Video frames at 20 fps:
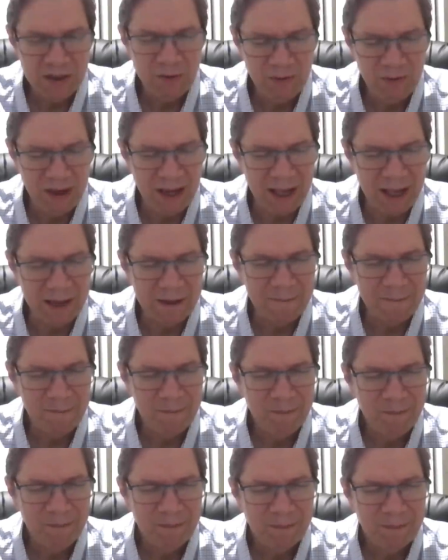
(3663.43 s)
do that.
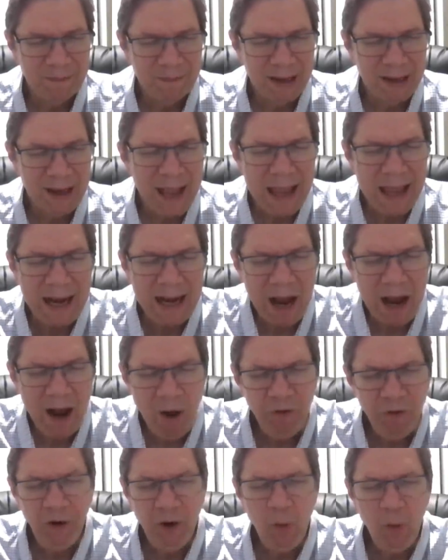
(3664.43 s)
And I
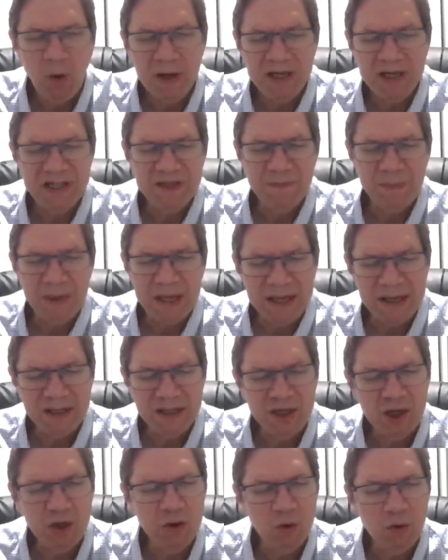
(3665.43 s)
also want to
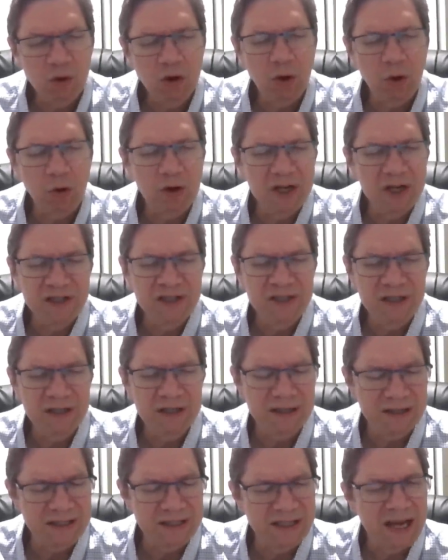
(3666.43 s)
speak to
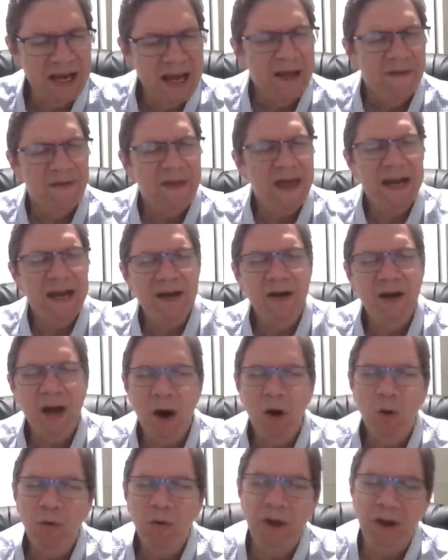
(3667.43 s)
Christians that
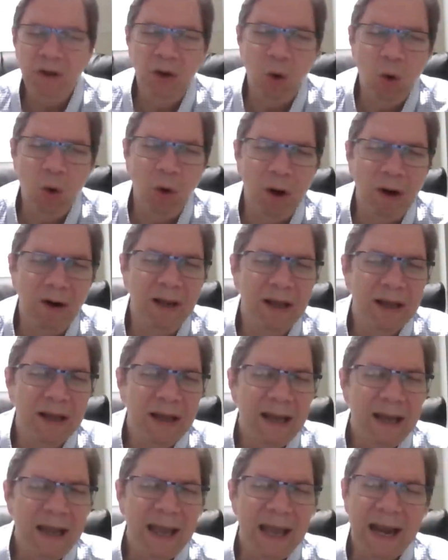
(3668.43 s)
know the Lord.
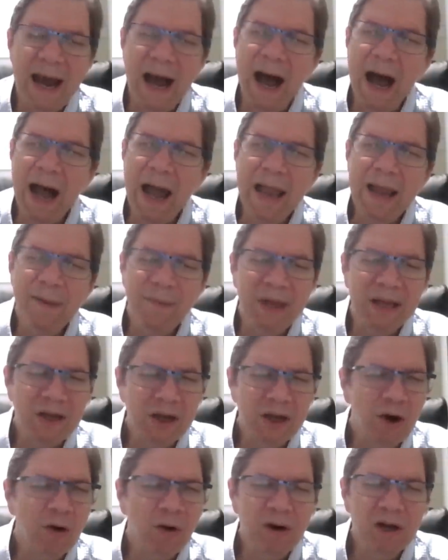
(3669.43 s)
And I am yes.
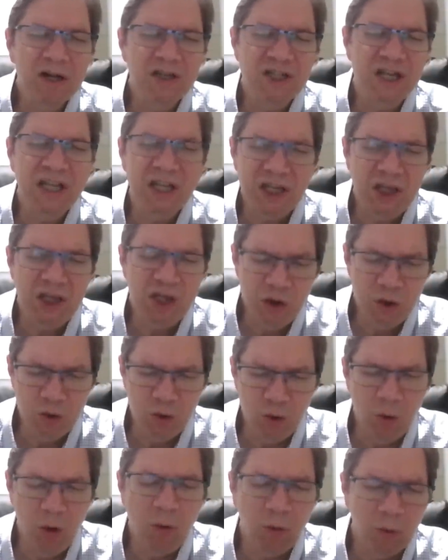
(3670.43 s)
encouraging
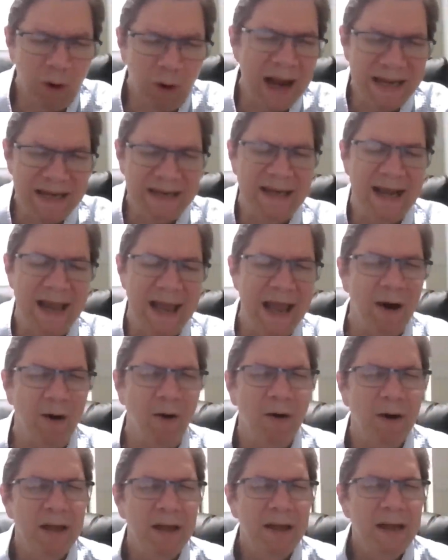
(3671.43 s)
you right
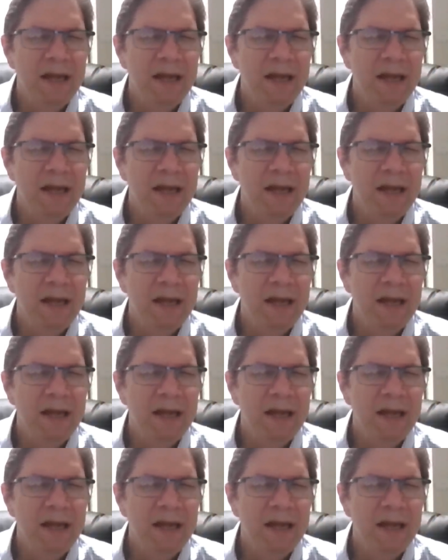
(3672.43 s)
now